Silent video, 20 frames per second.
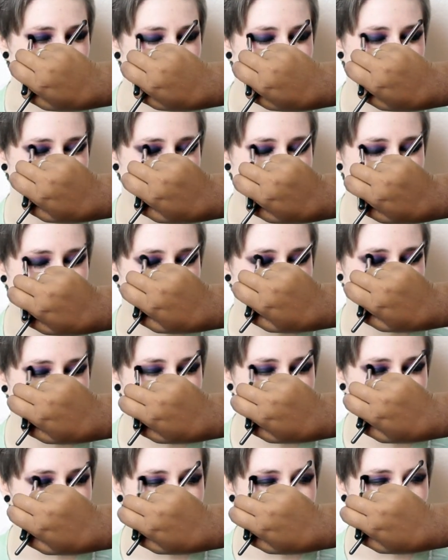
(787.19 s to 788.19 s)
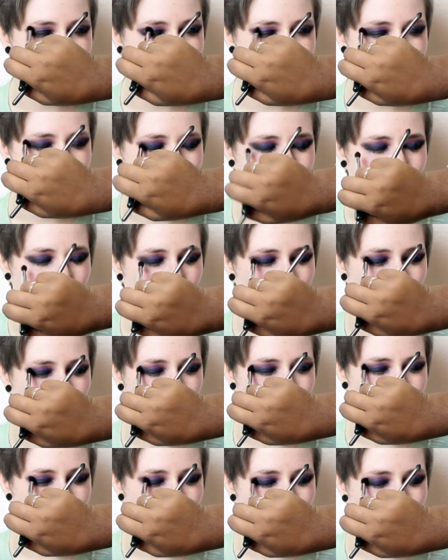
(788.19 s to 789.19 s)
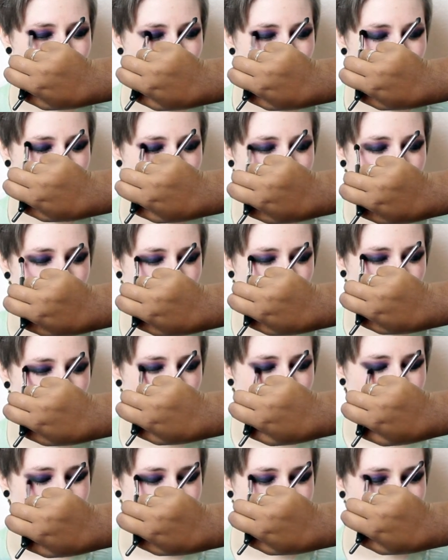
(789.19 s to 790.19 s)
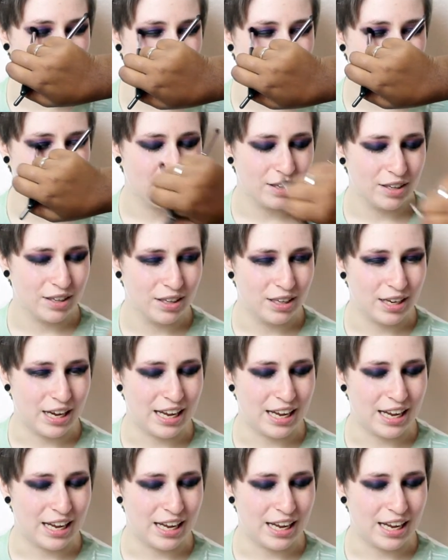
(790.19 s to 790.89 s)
Oh my god. Follow for follow, like oh, all yeah, of that. I remember that.